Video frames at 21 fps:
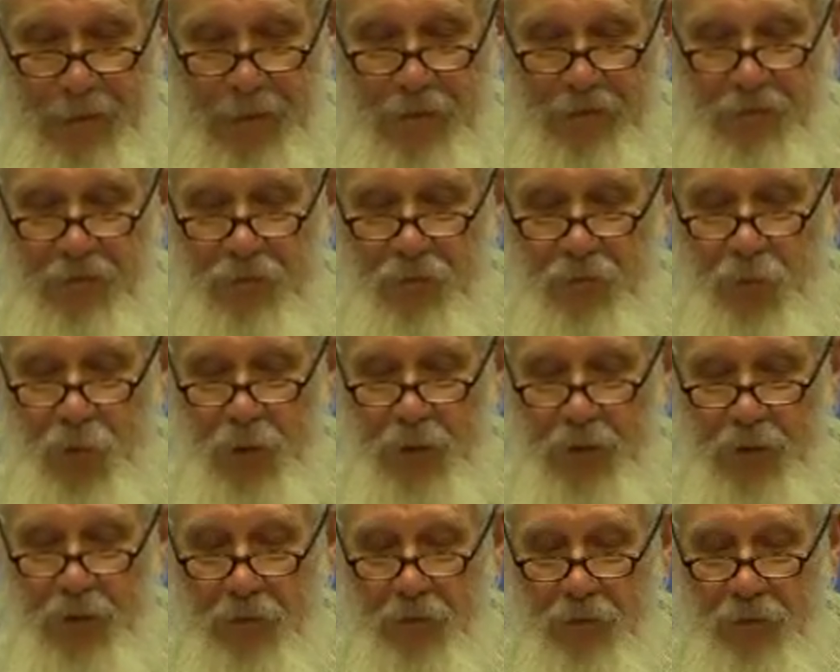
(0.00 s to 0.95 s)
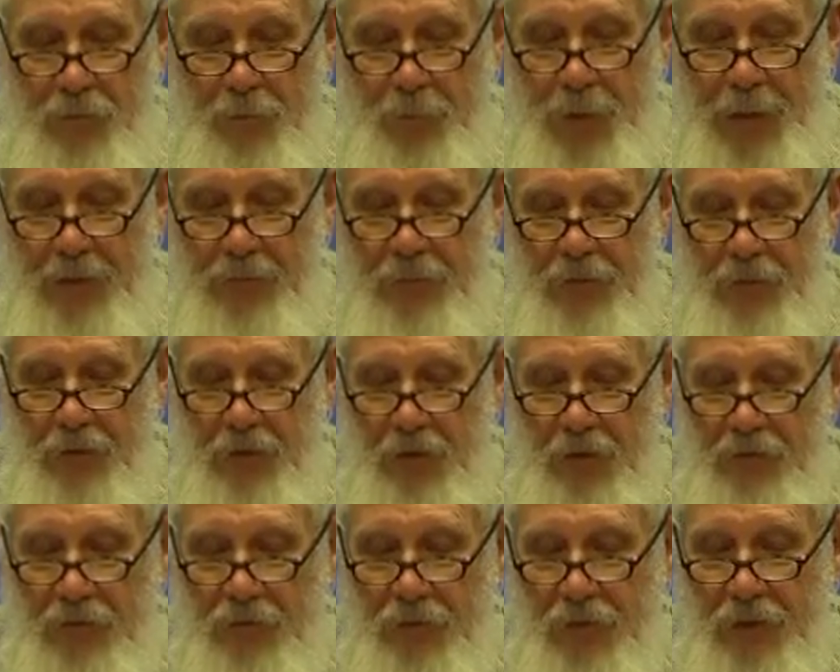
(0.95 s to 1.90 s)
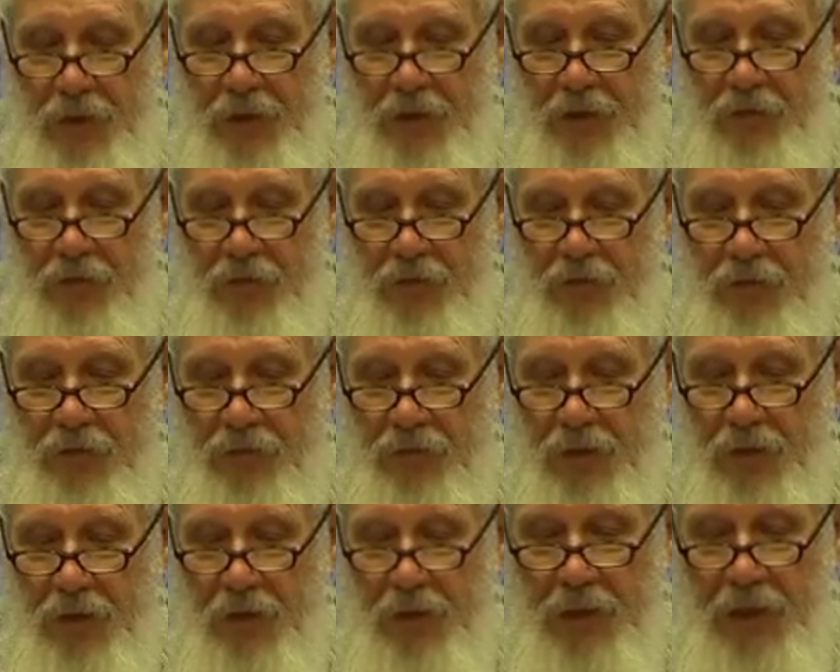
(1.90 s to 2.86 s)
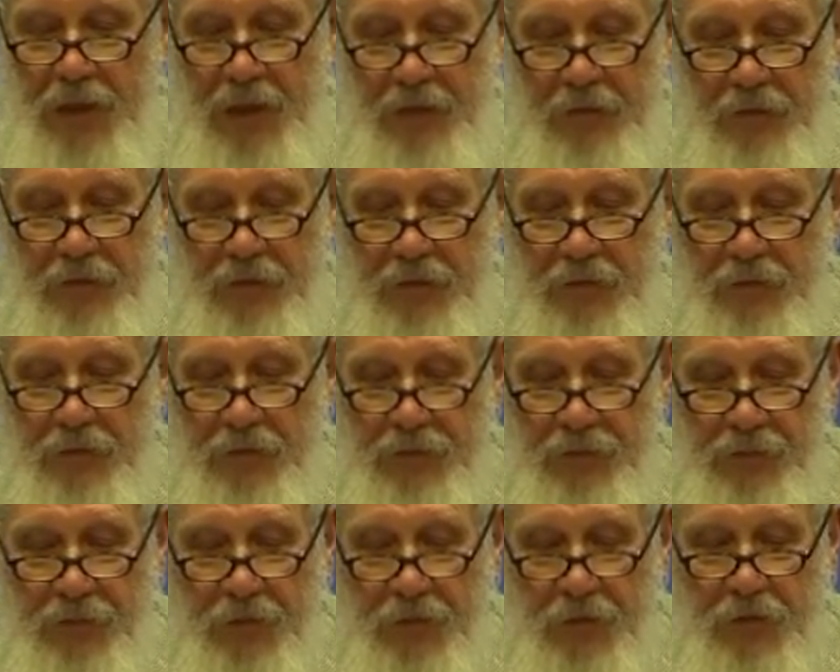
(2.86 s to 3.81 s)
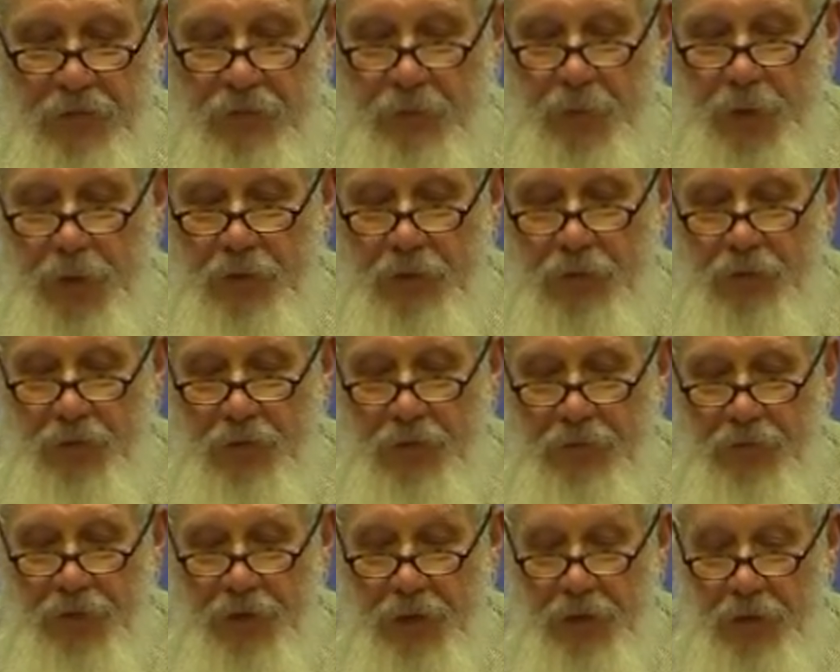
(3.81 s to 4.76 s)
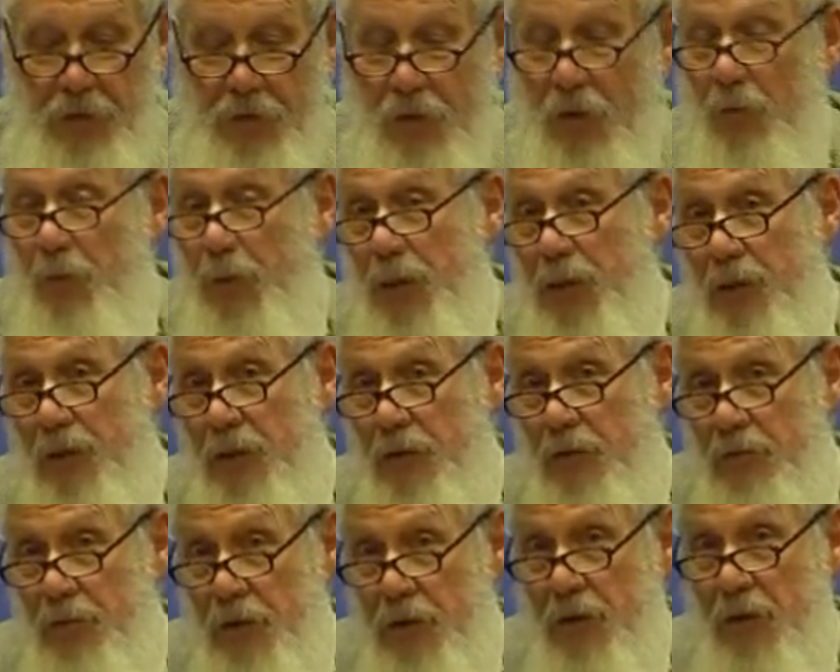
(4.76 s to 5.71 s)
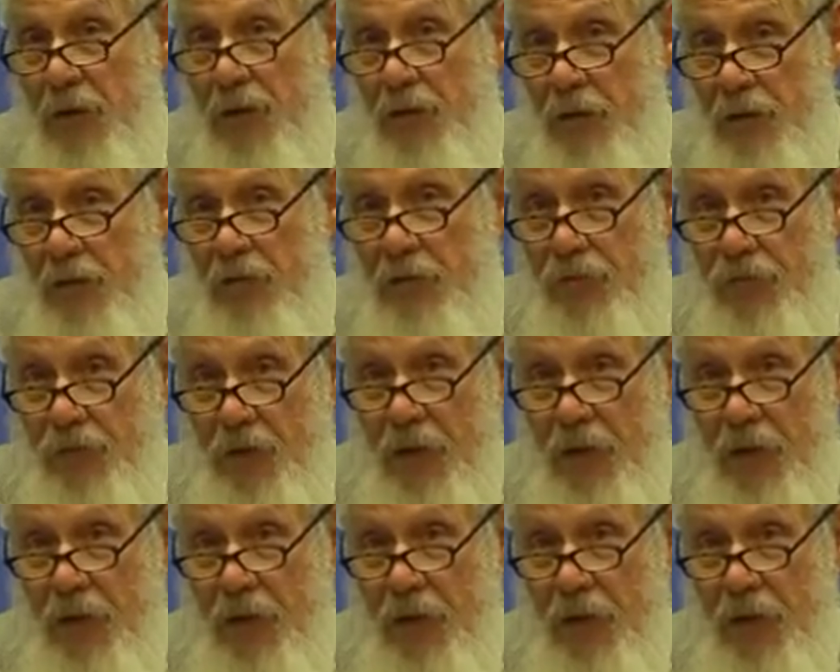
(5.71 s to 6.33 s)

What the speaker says: This is one of those apparent contradictions that are characteristic of much of economic theory and indeed of